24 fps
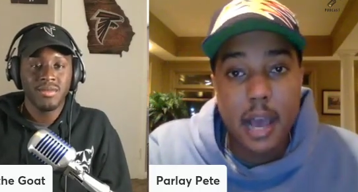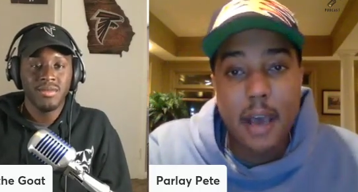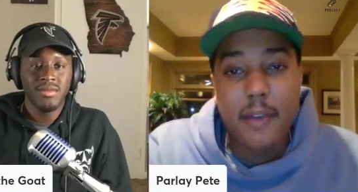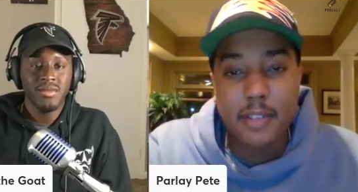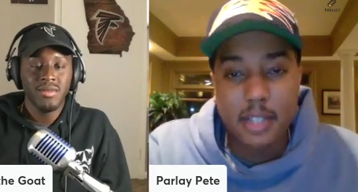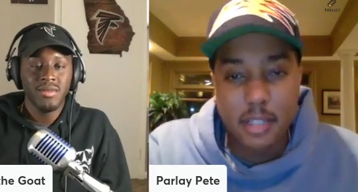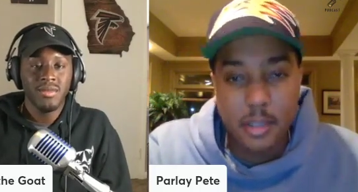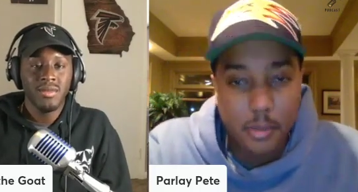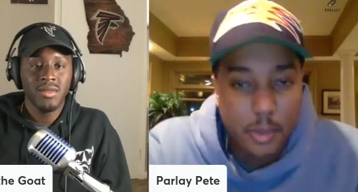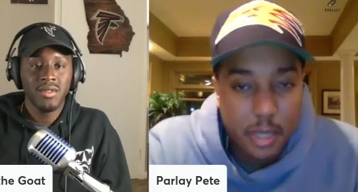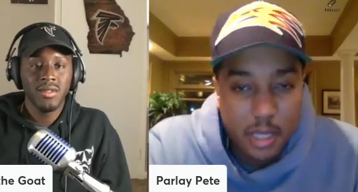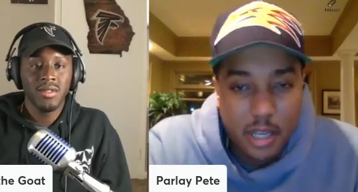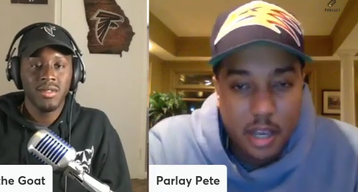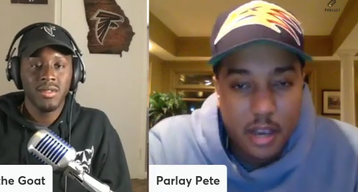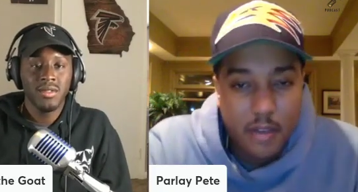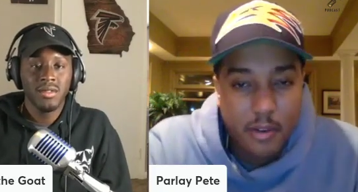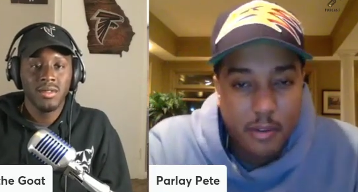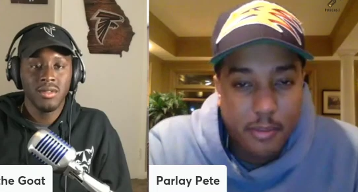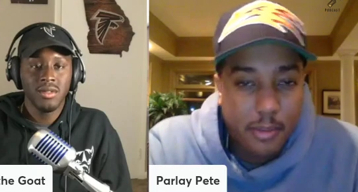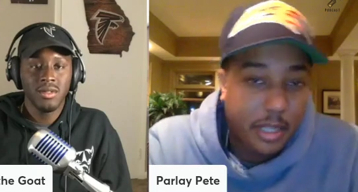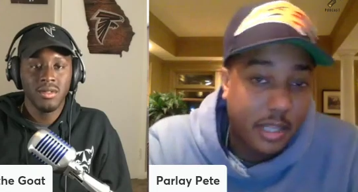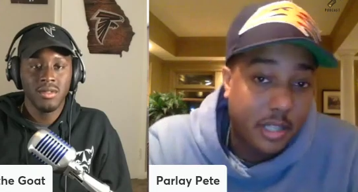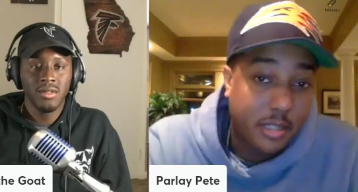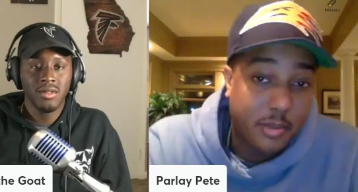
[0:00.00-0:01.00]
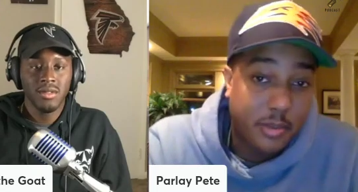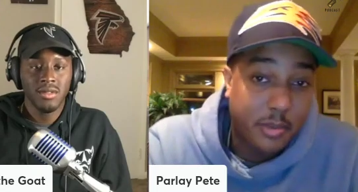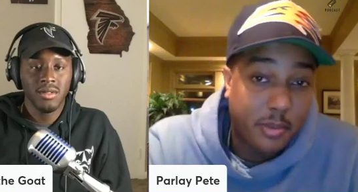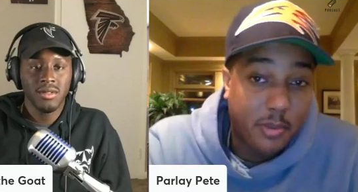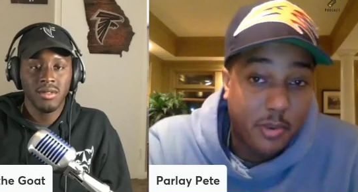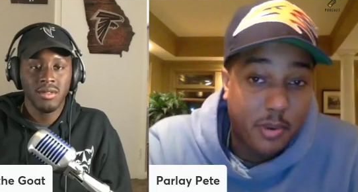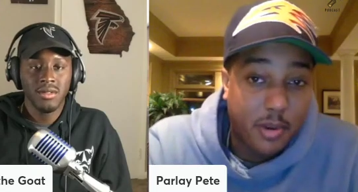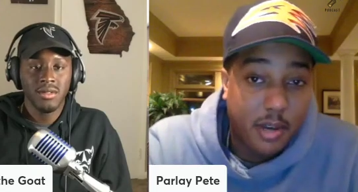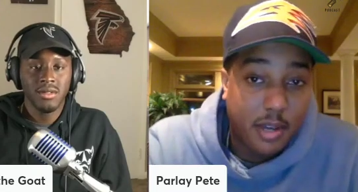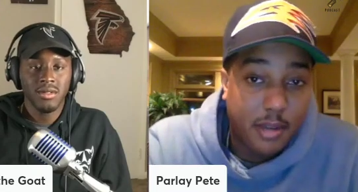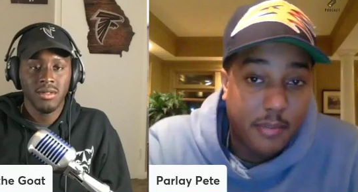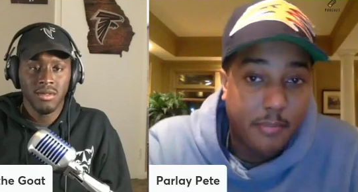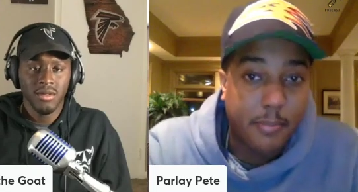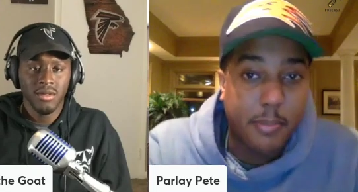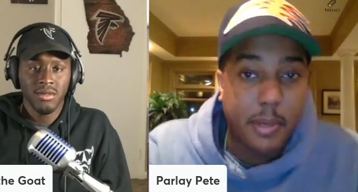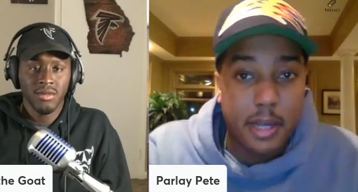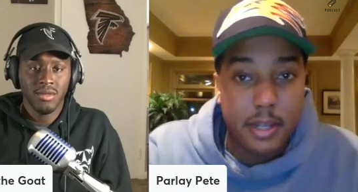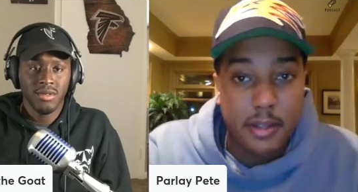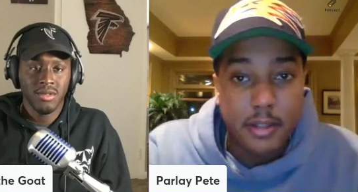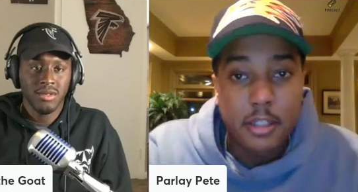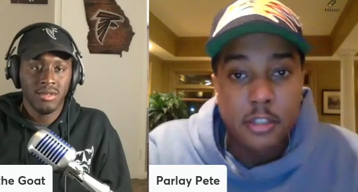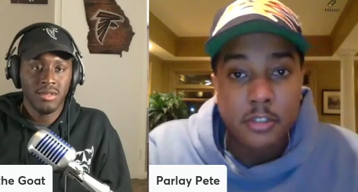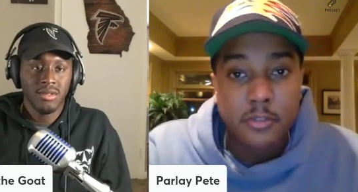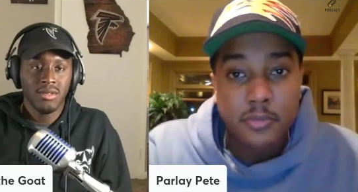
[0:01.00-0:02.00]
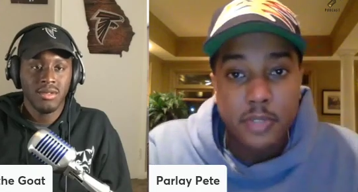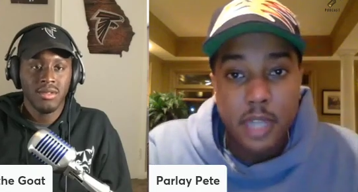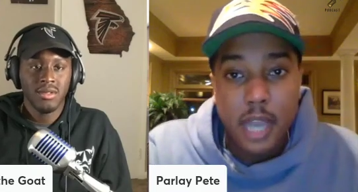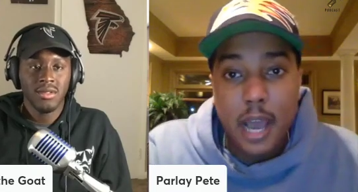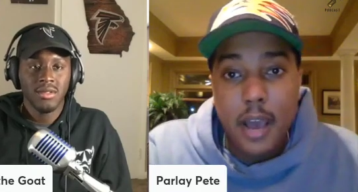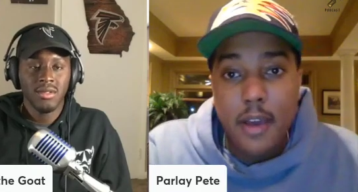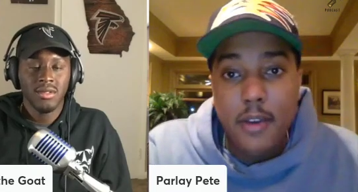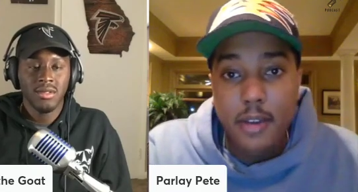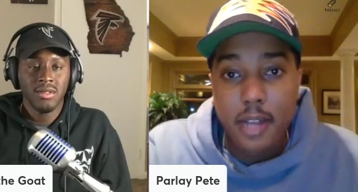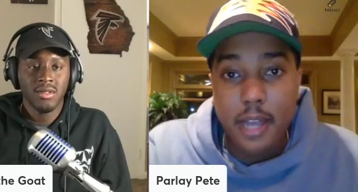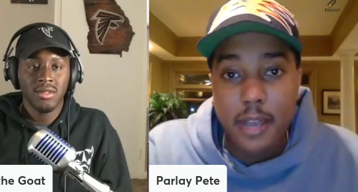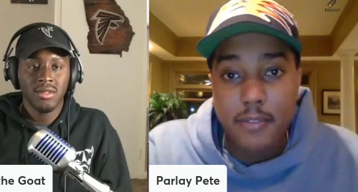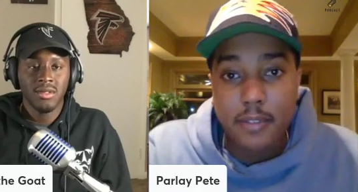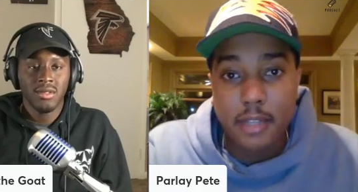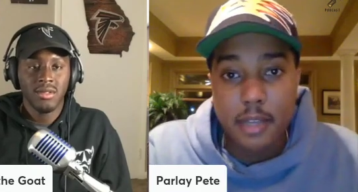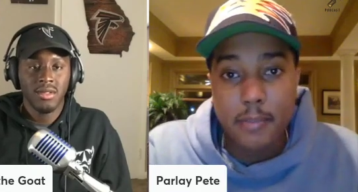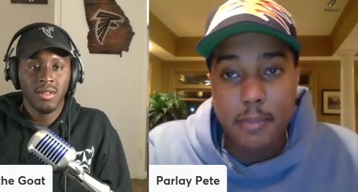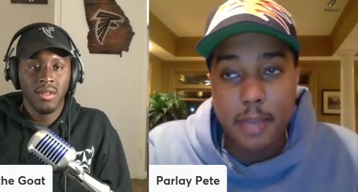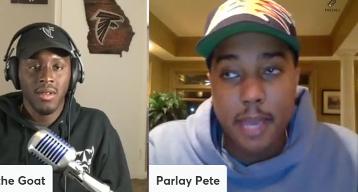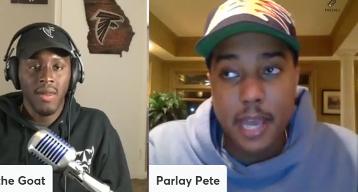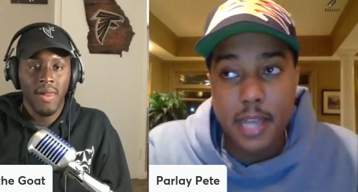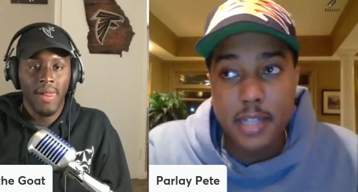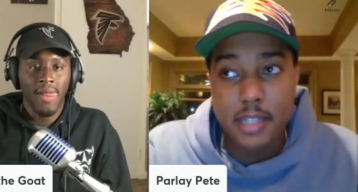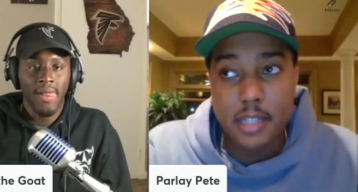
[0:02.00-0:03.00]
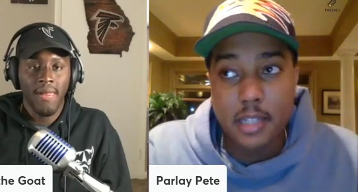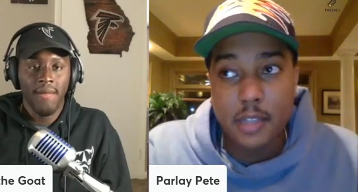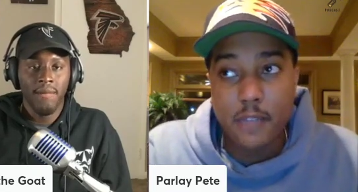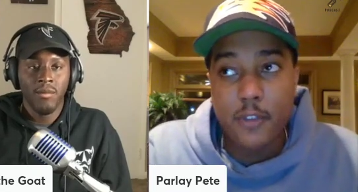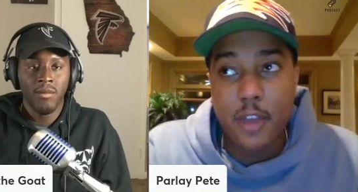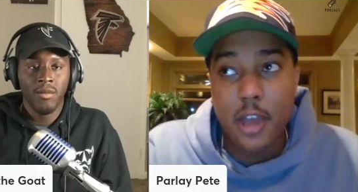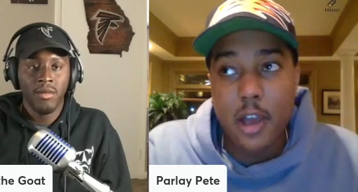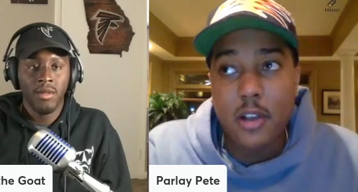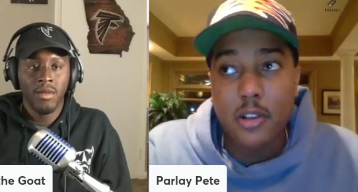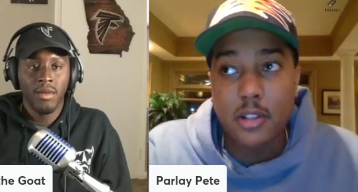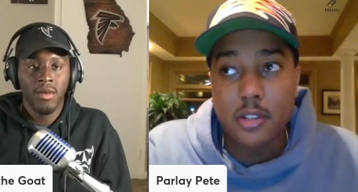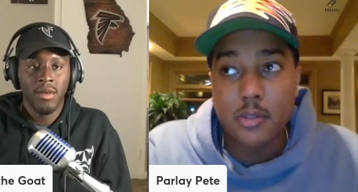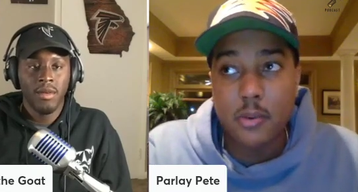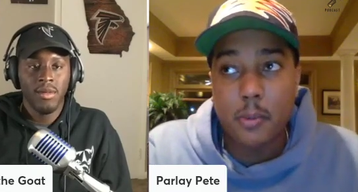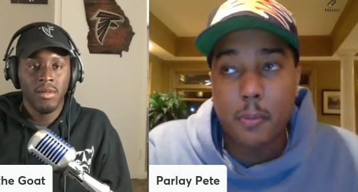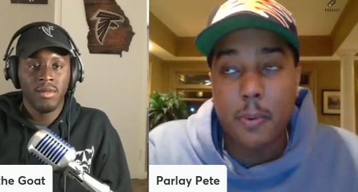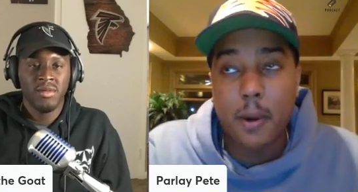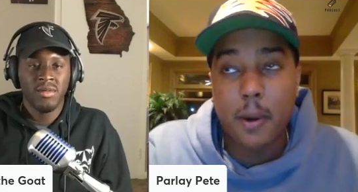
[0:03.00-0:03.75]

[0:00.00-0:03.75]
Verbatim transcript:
Speaker 1: Obviously, we covered because we won, but I would have to imagine the Falcons were